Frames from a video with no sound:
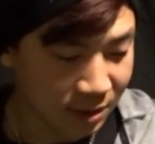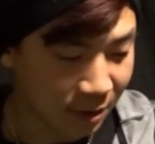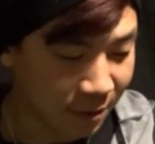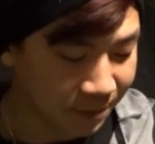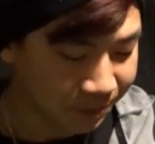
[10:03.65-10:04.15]
You
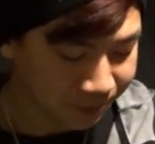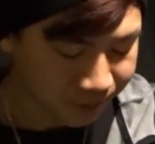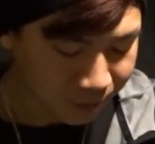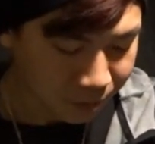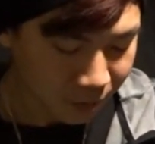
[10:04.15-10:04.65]
know,
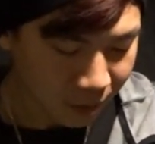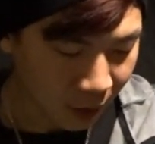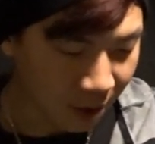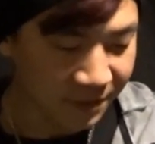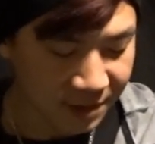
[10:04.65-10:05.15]

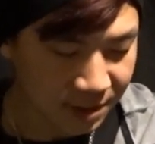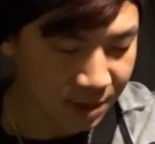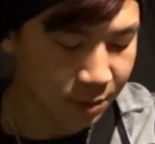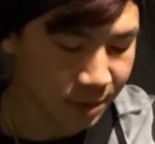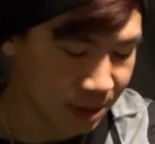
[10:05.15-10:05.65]
obviously
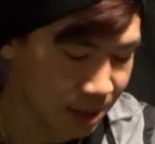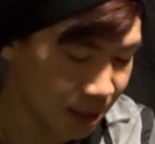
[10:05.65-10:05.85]
with the